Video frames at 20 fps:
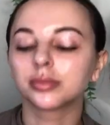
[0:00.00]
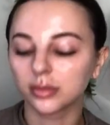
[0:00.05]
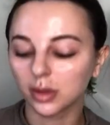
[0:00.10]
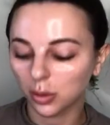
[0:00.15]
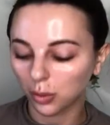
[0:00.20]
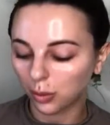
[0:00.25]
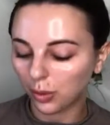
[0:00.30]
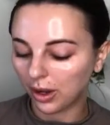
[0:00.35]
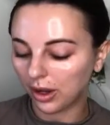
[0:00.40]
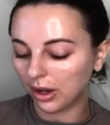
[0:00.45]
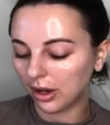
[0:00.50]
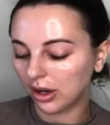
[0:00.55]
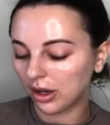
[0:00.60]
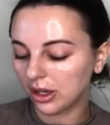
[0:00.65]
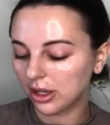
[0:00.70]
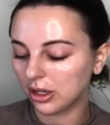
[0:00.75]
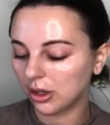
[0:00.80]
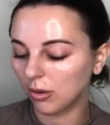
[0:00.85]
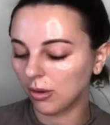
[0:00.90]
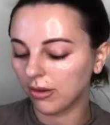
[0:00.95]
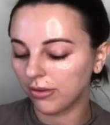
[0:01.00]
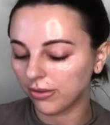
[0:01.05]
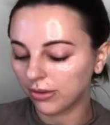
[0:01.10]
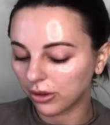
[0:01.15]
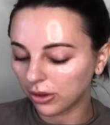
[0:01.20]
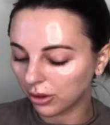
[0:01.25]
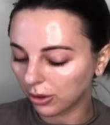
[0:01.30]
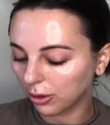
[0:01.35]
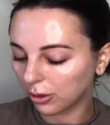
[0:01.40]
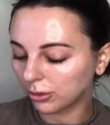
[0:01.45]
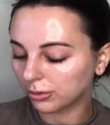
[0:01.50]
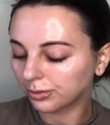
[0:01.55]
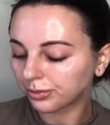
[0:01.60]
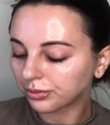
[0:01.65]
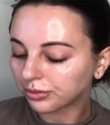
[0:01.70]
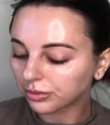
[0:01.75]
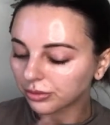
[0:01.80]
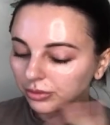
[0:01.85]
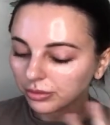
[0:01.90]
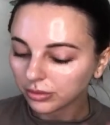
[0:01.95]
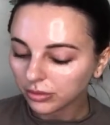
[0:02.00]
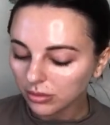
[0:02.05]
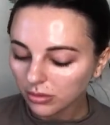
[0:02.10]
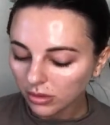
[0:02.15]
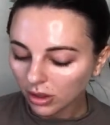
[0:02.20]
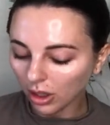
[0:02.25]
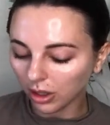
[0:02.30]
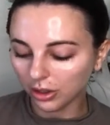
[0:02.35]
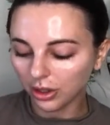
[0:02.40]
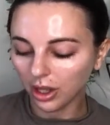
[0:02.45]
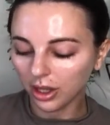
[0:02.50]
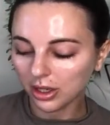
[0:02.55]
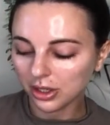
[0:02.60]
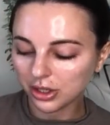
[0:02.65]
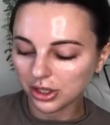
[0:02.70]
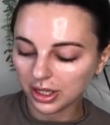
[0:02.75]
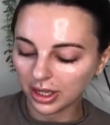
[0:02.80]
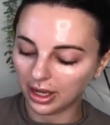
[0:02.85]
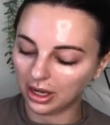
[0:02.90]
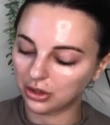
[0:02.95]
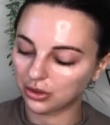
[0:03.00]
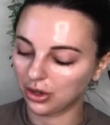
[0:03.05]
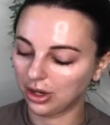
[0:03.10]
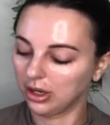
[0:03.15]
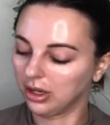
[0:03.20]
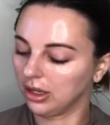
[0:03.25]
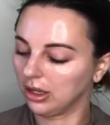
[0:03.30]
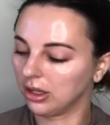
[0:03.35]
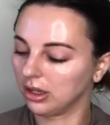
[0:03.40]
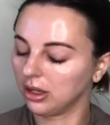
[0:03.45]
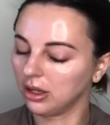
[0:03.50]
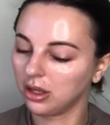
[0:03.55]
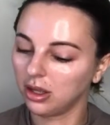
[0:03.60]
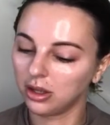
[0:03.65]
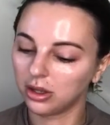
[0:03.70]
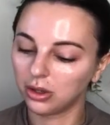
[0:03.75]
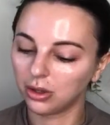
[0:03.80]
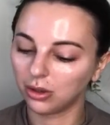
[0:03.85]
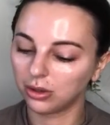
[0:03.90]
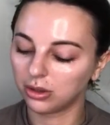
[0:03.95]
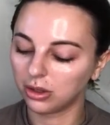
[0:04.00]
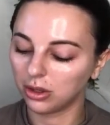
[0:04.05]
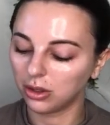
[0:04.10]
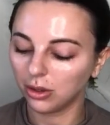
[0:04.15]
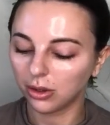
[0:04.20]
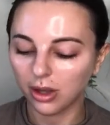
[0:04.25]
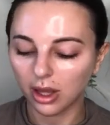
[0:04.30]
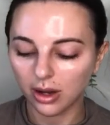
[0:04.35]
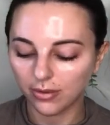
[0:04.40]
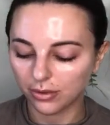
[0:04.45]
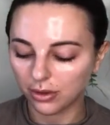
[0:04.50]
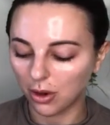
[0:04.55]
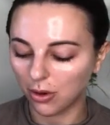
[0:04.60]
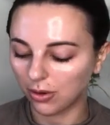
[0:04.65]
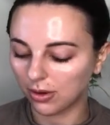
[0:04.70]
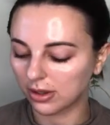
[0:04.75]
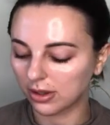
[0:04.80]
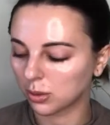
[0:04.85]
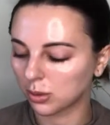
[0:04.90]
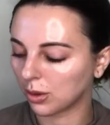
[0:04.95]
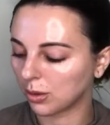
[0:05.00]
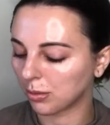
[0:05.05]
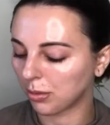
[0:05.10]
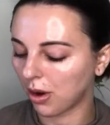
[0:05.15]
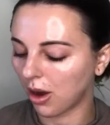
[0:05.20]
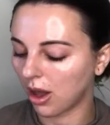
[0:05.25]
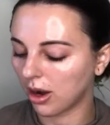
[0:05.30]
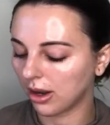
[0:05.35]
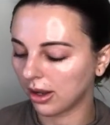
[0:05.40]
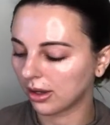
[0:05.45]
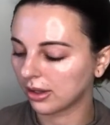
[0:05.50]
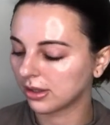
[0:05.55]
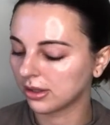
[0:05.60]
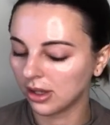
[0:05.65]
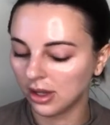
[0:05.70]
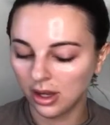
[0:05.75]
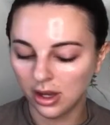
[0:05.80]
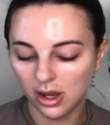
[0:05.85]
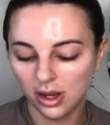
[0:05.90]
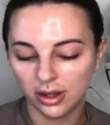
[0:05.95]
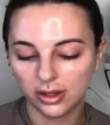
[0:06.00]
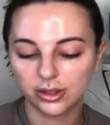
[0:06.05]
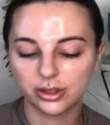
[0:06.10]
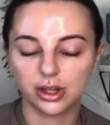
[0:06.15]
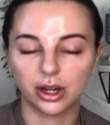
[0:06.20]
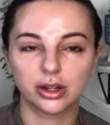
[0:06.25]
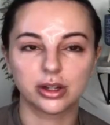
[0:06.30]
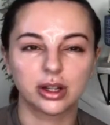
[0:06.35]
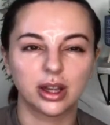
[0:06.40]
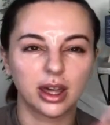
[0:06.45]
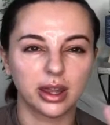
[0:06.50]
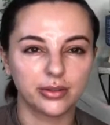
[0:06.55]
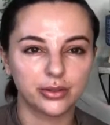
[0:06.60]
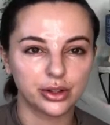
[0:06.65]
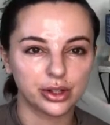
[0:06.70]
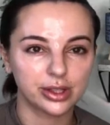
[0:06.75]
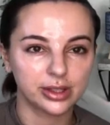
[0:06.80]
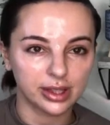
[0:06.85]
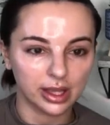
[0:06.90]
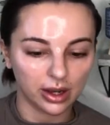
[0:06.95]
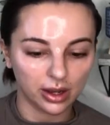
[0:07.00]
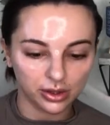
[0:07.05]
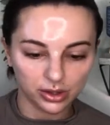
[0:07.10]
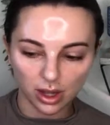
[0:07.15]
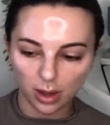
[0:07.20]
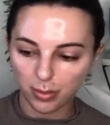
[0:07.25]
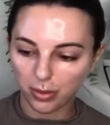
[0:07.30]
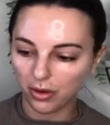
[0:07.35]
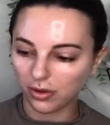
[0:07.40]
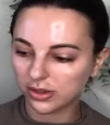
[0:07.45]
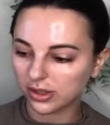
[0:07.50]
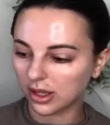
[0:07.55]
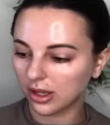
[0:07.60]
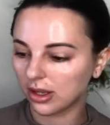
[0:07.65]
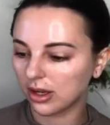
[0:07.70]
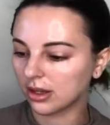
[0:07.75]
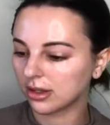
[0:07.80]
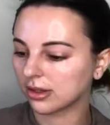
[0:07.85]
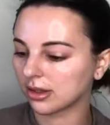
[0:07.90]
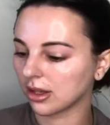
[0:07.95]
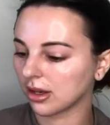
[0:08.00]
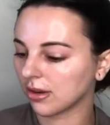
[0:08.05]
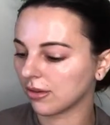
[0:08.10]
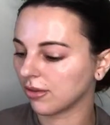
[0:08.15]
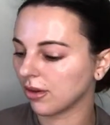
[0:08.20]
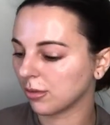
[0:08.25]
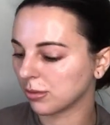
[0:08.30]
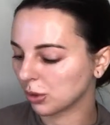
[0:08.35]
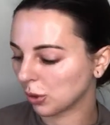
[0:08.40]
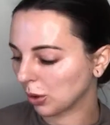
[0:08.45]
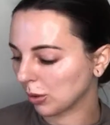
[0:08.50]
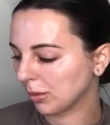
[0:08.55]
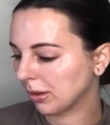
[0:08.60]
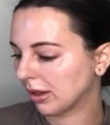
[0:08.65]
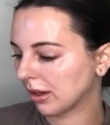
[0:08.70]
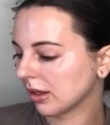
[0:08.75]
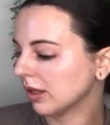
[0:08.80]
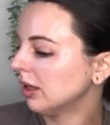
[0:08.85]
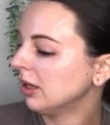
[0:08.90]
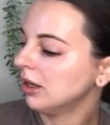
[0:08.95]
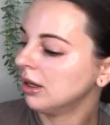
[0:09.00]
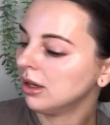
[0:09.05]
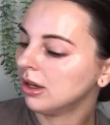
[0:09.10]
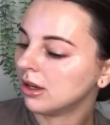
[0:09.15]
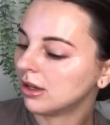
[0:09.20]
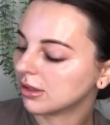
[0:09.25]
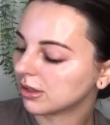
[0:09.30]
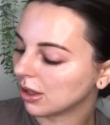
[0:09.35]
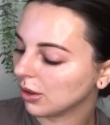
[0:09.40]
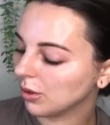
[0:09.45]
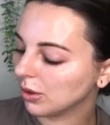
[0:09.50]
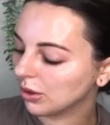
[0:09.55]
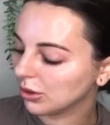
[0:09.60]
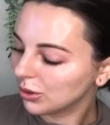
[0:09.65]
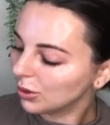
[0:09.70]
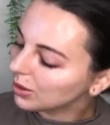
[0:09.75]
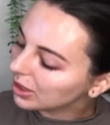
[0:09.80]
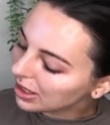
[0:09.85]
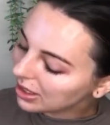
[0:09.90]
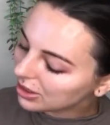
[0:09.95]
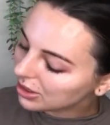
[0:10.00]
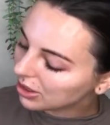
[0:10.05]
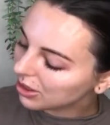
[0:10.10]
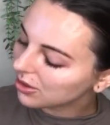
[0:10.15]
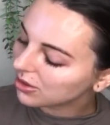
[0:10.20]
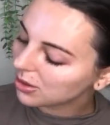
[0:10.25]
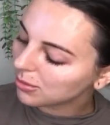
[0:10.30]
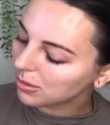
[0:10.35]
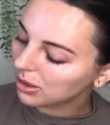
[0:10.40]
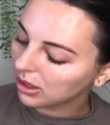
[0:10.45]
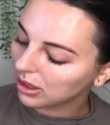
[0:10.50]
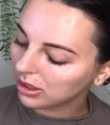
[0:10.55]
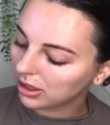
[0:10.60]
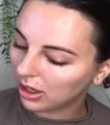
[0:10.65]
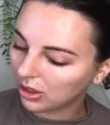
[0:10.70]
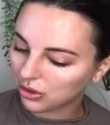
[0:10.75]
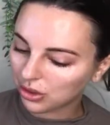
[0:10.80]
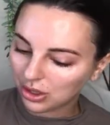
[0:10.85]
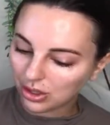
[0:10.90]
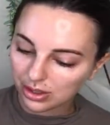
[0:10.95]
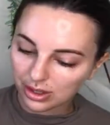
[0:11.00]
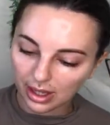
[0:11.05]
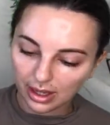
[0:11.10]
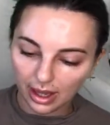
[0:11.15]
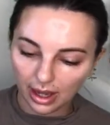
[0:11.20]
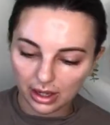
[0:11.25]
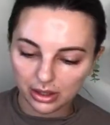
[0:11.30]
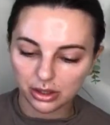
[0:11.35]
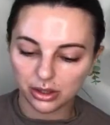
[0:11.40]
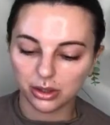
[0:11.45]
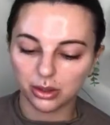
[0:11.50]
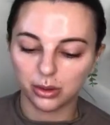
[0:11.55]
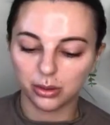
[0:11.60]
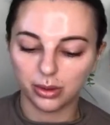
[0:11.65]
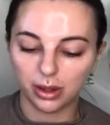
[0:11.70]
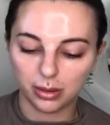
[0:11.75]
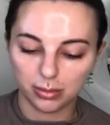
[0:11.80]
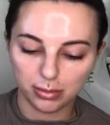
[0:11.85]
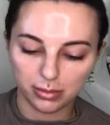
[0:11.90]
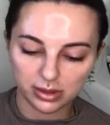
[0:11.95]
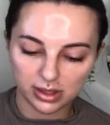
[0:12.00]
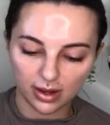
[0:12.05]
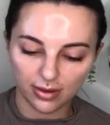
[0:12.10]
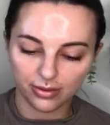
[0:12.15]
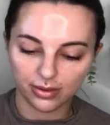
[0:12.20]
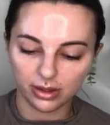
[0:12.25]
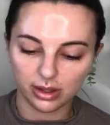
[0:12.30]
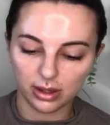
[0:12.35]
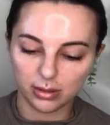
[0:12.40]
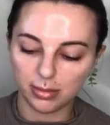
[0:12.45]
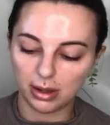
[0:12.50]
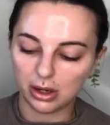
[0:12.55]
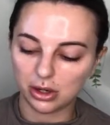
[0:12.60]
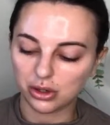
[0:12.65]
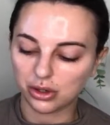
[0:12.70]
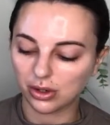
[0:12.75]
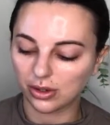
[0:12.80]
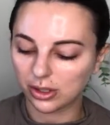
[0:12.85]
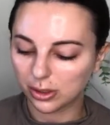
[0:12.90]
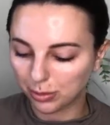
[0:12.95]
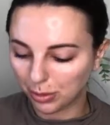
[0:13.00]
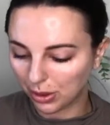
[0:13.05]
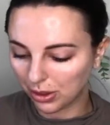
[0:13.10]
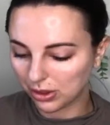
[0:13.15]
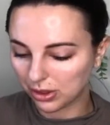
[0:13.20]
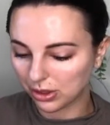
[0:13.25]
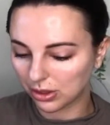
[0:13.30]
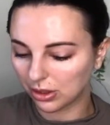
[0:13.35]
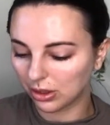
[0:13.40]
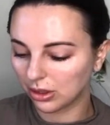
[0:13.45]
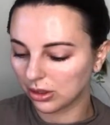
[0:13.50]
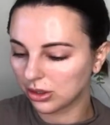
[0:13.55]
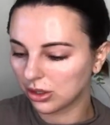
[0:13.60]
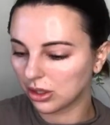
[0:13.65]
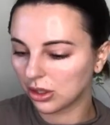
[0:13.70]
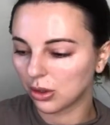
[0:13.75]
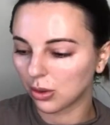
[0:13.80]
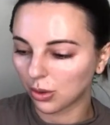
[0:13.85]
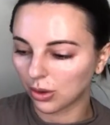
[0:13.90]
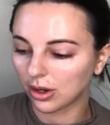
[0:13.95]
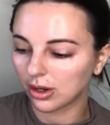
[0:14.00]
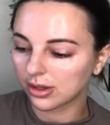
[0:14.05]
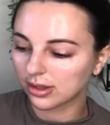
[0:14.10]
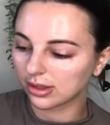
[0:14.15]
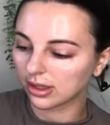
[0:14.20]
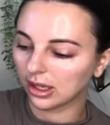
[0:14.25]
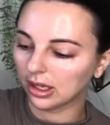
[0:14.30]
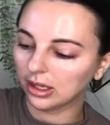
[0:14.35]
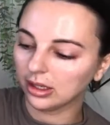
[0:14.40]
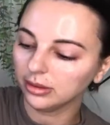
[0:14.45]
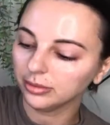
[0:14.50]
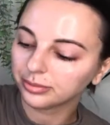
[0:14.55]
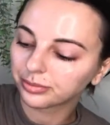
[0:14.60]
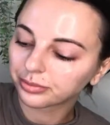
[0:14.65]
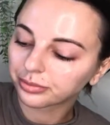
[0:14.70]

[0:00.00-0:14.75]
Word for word: Where, you know, if you are not as dehydrated, you'll, you'll kind of notice when products start to kind of just sit on top of your skin instead of absorbing. So you don't need to use a million hydrators like I do, like definitely make sure it's personal to your skin.